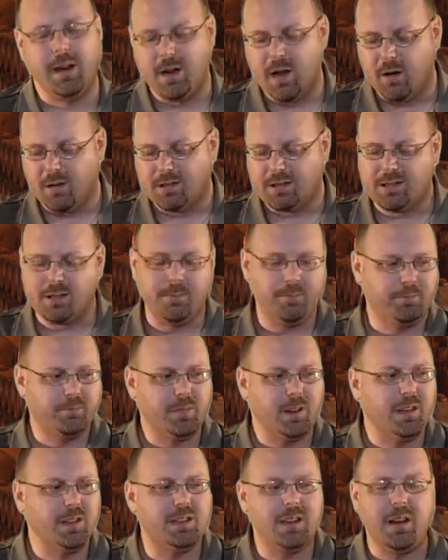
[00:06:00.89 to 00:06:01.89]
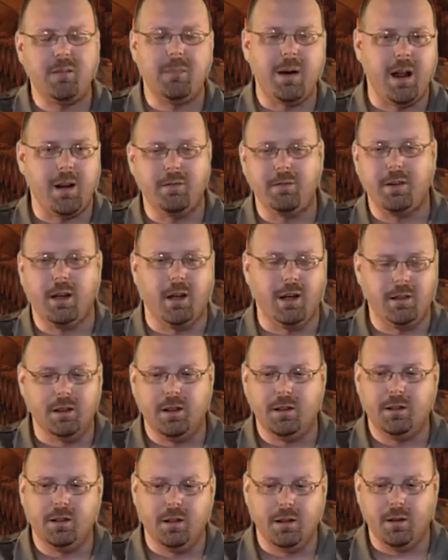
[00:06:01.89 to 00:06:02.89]
I know it's the same amount of uh,
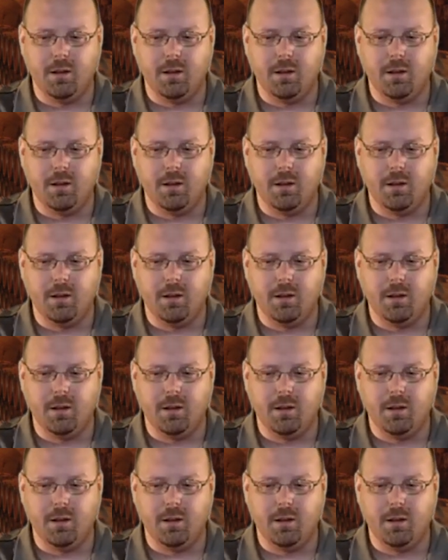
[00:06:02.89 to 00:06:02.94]
the,